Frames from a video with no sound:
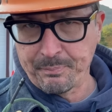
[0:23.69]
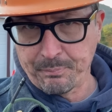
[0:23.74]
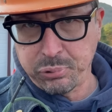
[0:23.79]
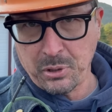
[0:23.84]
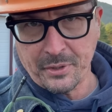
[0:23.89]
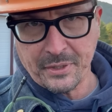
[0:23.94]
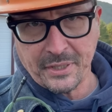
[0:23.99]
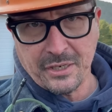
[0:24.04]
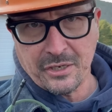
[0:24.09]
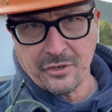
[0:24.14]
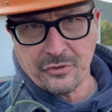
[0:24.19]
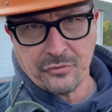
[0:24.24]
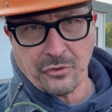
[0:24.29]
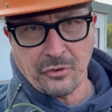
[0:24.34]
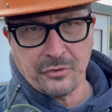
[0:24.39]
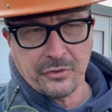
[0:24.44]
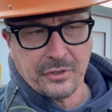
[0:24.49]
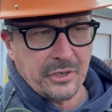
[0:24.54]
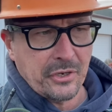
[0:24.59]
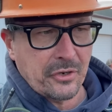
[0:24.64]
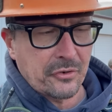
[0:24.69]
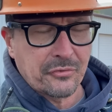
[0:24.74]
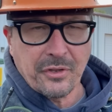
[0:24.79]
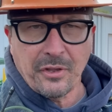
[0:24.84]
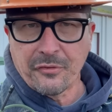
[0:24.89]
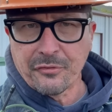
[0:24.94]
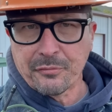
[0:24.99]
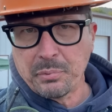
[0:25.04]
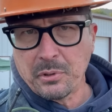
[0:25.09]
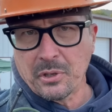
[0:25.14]
plug, get, us, get
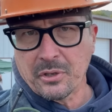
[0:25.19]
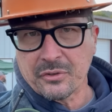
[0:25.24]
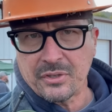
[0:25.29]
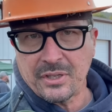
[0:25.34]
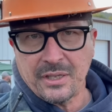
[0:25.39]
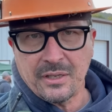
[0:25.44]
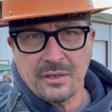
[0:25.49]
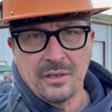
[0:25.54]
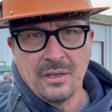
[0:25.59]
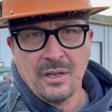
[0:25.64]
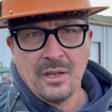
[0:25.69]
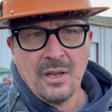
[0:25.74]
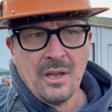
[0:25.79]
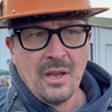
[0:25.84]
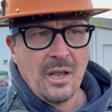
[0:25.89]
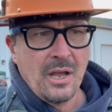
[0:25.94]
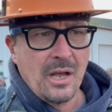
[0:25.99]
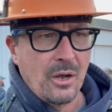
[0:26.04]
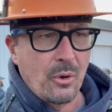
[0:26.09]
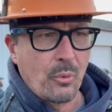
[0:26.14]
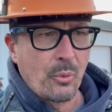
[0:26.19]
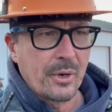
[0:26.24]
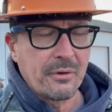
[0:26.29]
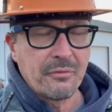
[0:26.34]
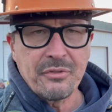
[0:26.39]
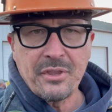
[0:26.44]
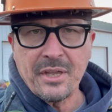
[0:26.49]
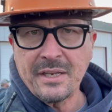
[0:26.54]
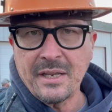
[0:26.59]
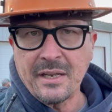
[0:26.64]
ourselves plugged in uh,
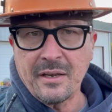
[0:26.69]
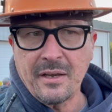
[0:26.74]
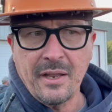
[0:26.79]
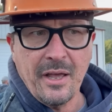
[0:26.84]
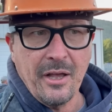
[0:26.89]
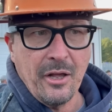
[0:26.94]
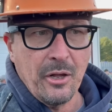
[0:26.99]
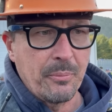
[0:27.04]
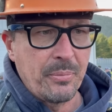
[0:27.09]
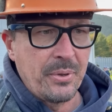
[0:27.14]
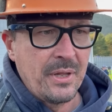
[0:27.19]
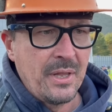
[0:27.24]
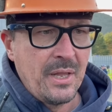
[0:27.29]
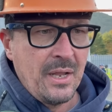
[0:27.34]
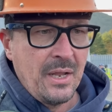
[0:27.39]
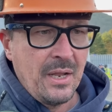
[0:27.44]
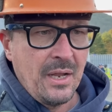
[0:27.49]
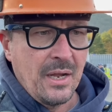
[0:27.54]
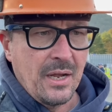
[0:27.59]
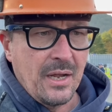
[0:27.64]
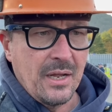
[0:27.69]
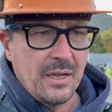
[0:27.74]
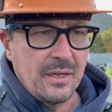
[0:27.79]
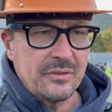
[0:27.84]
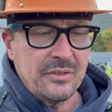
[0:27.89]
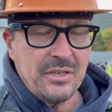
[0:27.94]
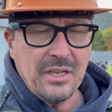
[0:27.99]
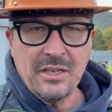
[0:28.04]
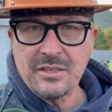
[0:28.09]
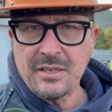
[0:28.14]
wherever they needed help uh,
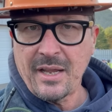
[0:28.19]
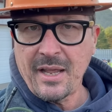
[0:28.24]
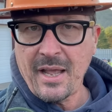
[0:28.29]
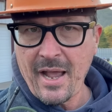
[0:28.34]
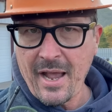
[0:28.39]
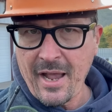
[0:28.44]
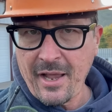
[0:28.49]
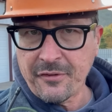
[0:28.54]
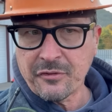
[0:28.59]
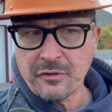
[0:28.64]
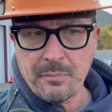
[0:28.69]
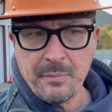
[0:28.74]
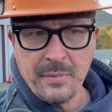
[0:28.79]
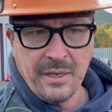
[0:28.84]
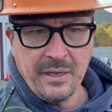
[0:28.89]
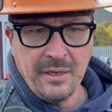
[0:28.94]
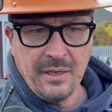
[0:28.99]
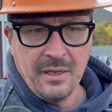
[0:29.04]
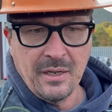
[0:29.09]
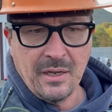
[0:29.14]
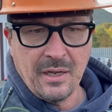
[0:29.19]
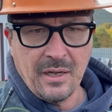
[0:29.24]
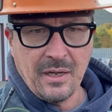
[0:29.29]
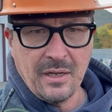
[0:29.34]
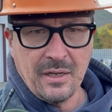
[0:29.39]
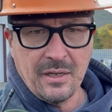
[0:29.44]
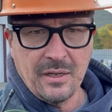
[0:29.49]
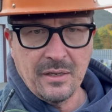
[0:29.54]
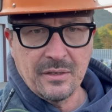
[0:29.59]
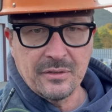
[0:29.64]
TJ asked me
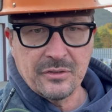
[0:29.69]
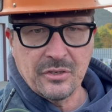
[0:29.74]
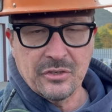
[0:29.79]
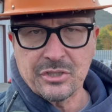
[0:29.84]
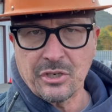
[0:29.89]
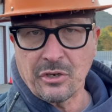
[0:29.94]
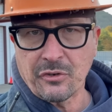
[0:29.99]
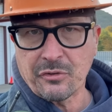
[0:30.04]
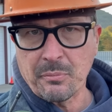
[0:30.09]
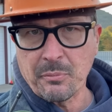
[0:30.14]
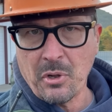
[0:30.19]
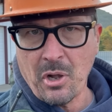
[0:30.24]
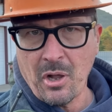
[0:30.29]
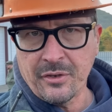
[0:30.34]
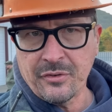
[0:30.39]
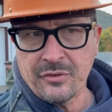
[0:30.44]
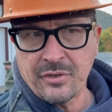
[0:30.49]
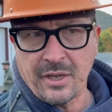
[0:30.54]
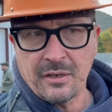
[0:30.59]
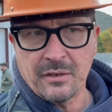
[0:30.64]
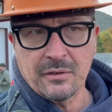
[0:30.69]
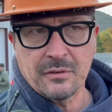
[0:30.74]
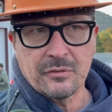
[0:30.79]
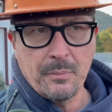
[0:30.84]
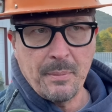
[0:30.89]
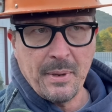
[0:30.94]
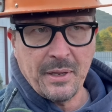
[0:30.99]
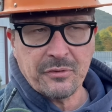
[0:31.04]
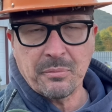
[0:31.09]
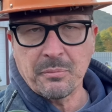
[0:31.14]
uh, to share some content,
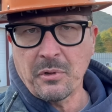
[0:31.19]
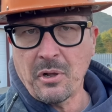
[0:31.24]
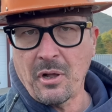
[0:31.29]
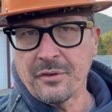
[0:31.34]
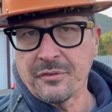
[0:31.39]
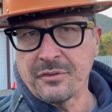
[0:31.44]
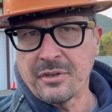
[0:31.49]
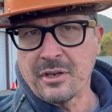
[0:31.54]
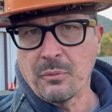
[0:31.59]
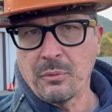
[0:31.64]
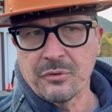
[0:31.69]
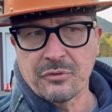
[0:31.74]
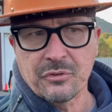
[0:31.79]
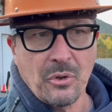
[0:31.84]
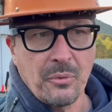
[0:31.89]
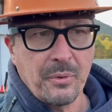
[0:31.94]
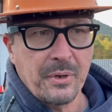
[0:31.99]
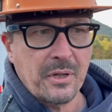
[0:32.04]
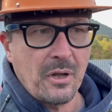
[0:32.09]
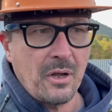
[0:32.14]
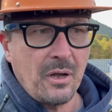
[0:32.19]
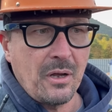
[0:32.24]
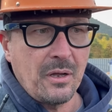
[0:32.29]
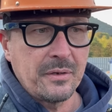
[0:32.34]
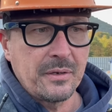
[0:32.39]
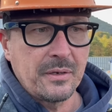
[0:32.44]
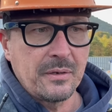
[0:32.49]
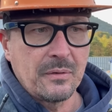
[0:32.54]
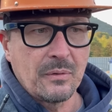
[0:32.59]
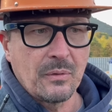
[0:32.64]
to make some content of what's going
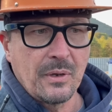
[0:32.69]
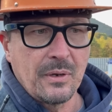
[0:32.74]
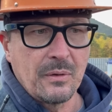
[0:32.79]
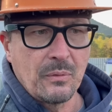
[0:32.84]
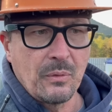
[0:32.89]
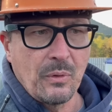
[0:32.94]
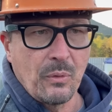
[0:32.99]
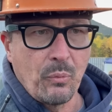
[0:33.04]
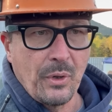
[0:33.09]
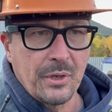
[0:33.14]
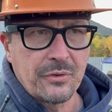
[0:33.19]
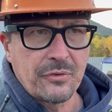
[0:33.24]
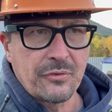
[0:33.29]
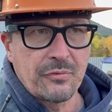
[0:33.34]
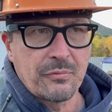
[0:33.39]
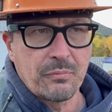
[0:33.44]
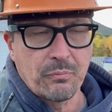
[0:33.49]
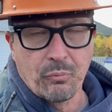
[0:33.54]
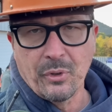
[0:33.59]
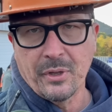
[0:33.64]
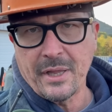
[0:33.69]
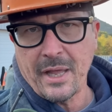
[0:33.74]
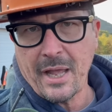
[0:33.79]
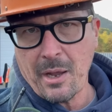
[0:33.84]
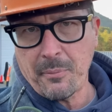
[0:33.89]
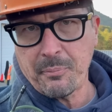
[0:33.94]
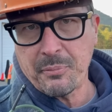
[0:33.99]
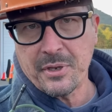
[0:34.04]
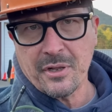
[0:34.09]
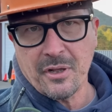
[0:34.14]
on and, and what's really
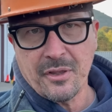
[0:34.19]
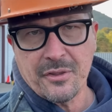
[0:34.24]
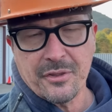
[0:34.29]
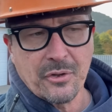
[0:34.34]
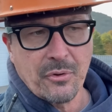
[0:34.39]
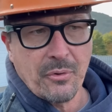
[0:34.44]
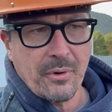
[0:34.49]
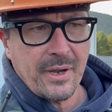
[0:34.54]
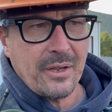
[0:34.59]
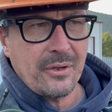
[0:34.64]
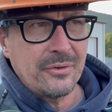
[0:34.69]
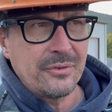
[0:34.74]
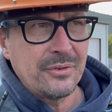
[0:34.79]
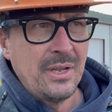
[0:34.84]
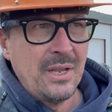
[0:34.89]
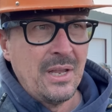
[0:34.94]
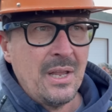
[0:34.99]
happening on the ground.